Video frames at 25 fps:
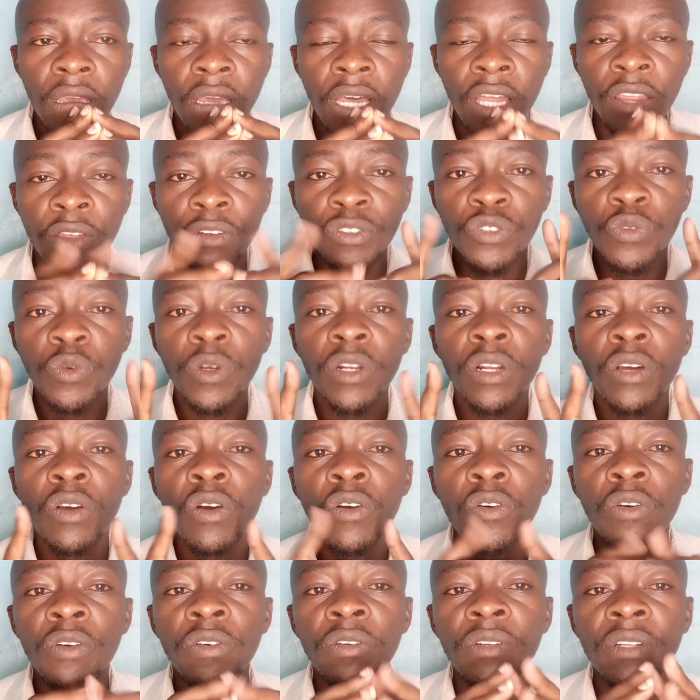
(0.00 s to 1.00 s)
Those who will
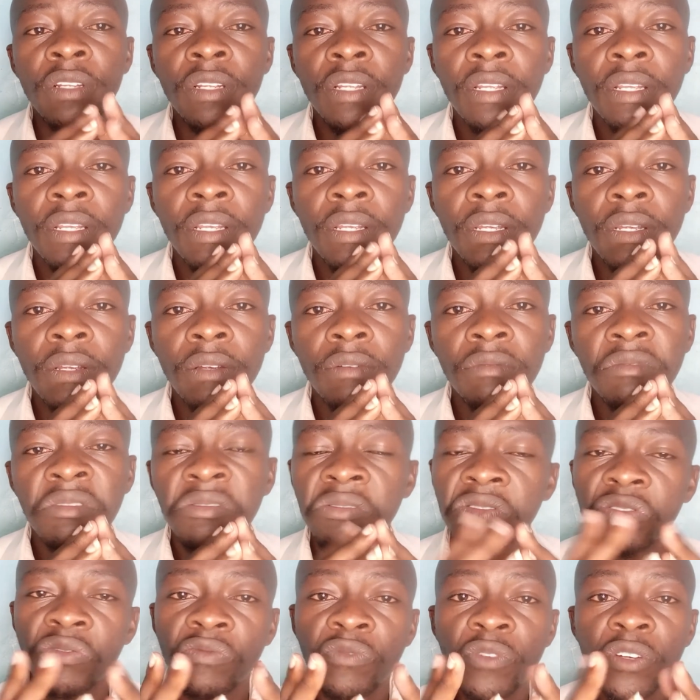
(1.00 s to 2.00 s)
go, you
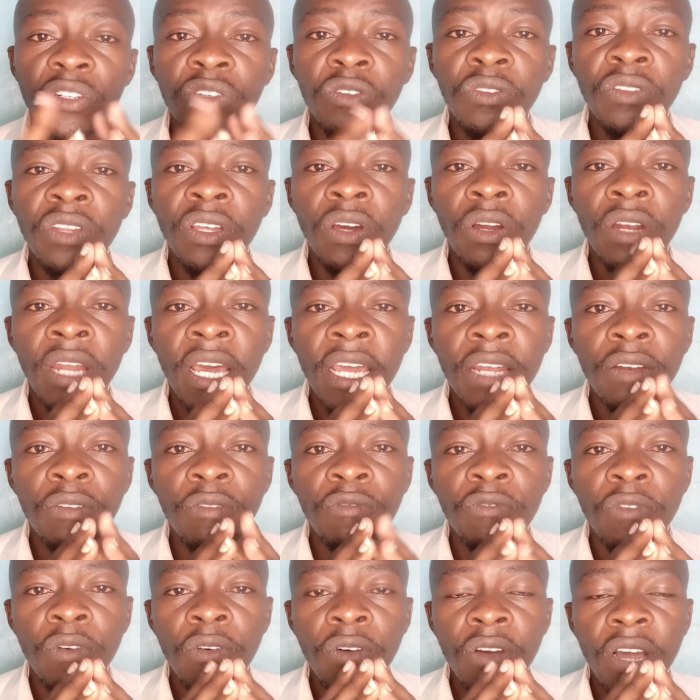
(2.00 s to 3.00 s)
know, to vote on the 9th
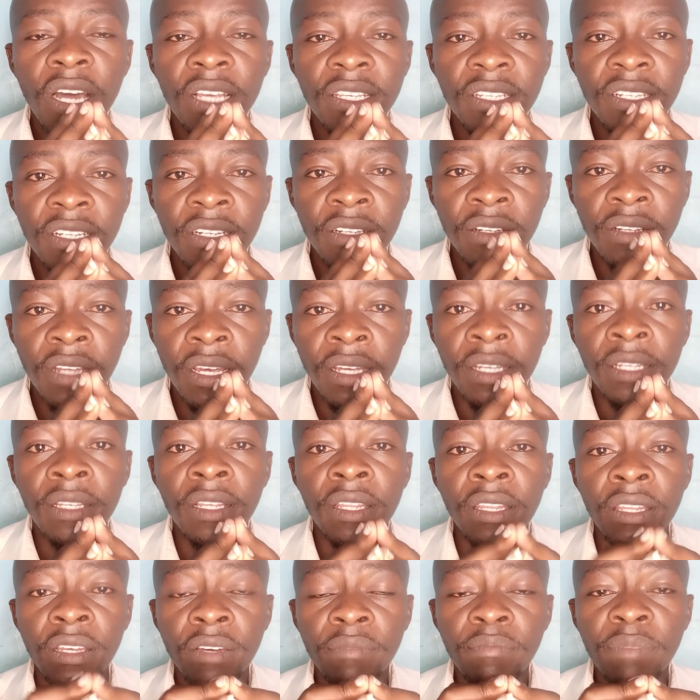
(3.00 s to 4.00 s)
of August and
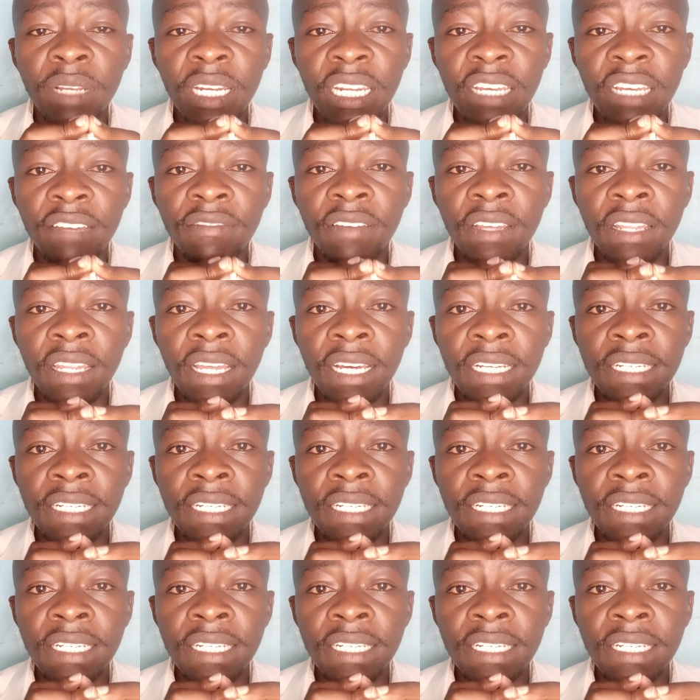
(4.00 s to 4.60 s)
they believe in